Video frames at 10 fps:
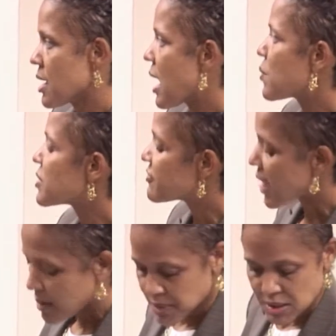And with
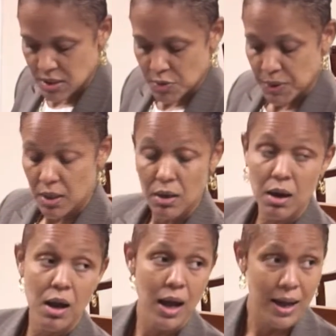that, Mr. Speaker,
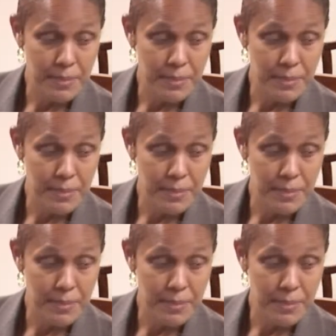I'm